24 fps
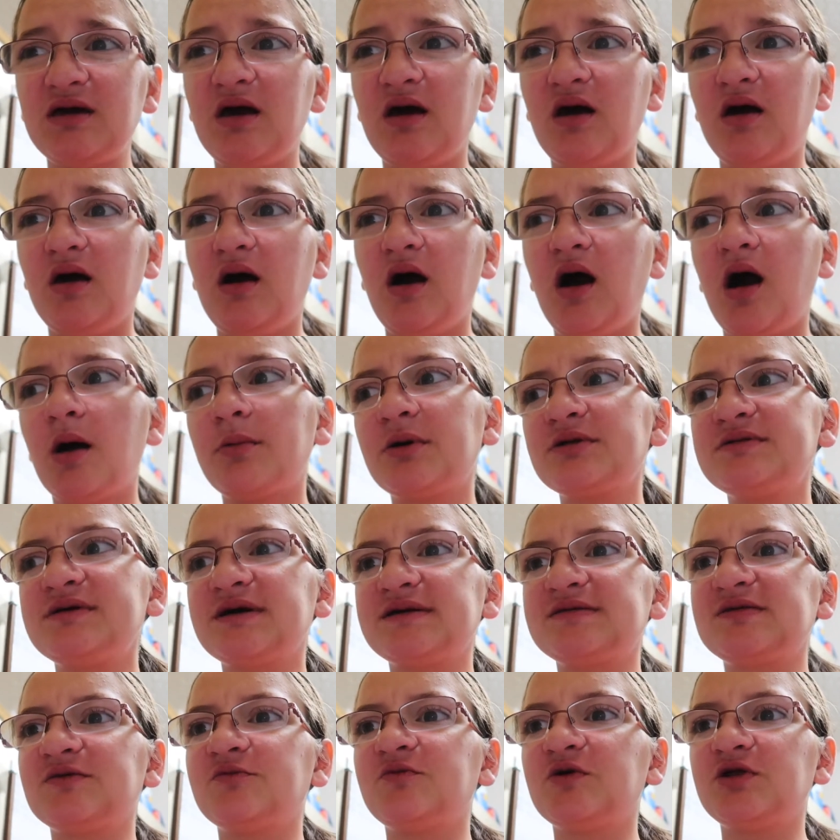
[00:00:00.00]
I'm gonna
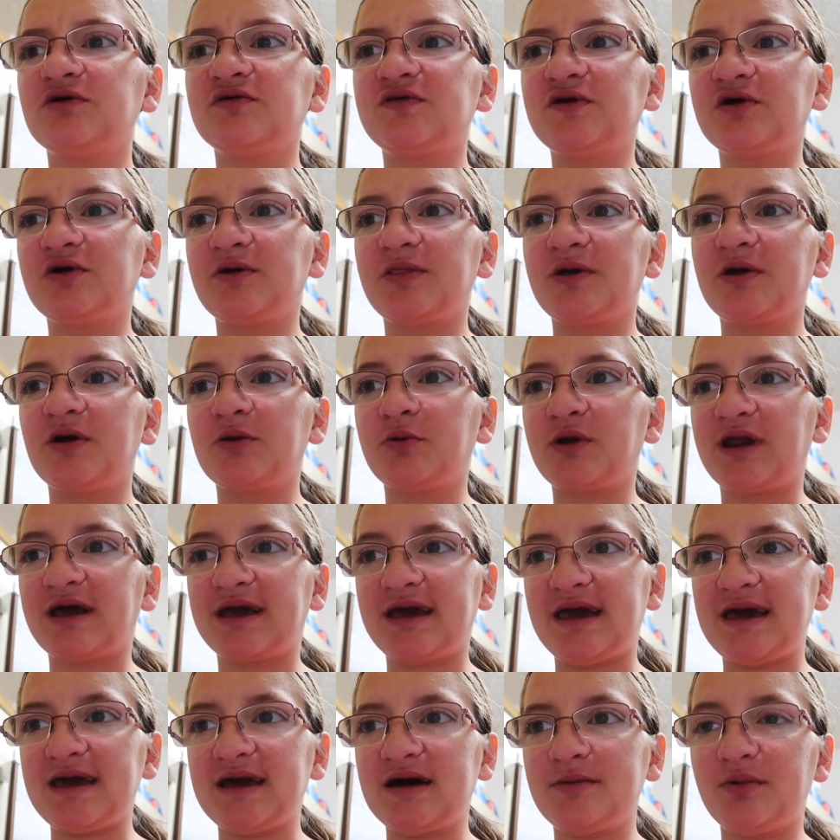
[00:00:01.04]
take some videos here and there when I
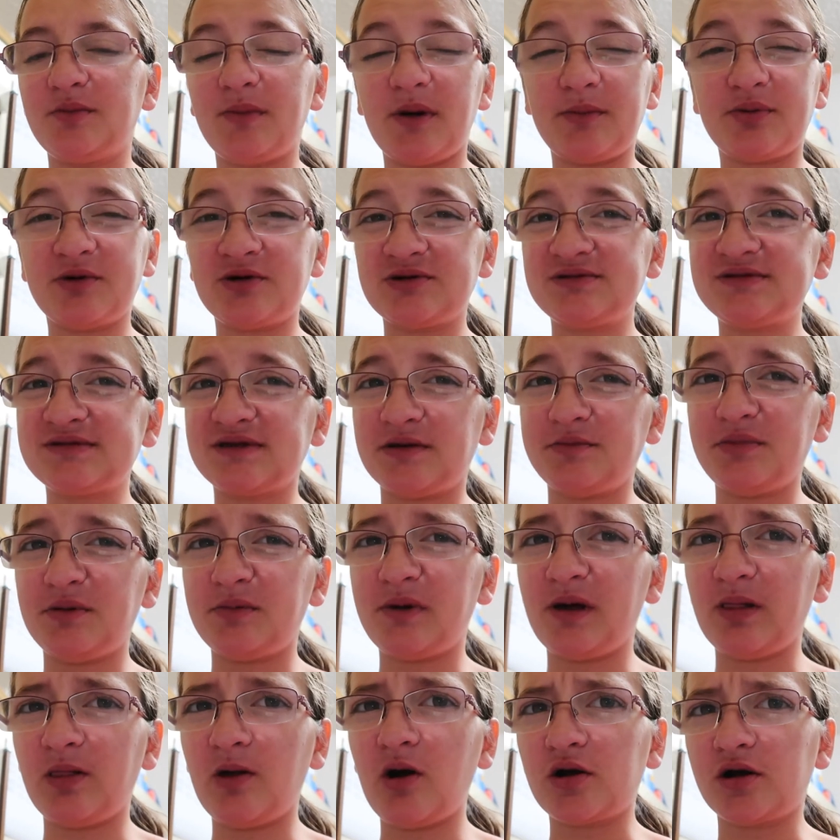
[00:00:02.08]
can, but my purse is gonna be in
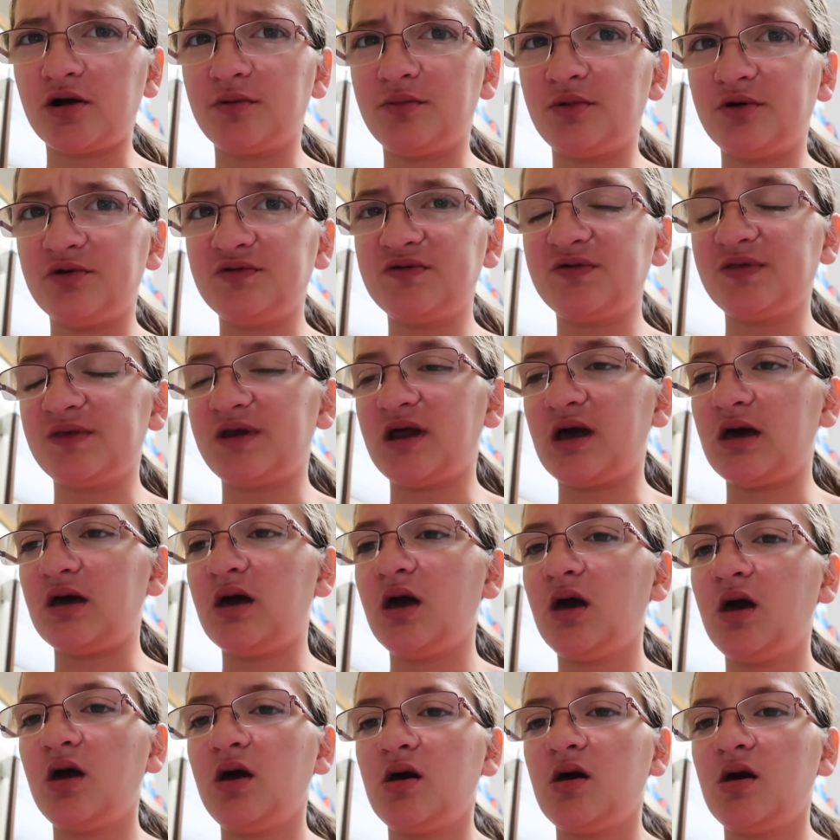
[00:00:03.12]
my locker most of the day.